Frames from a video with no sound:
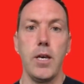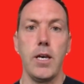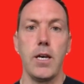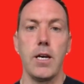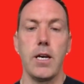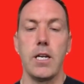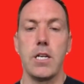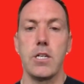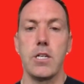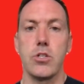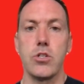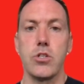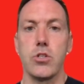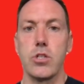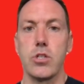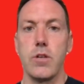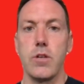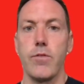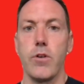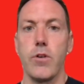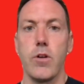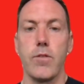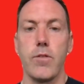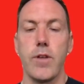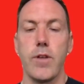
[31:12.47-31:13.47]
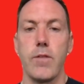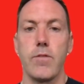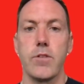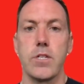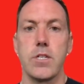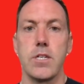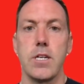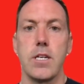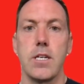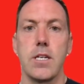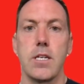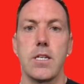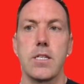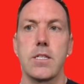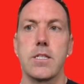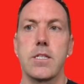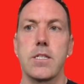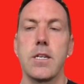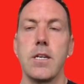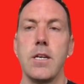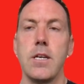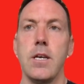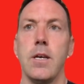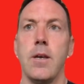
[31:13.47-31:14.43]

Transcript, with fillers: and it's just evolved ever since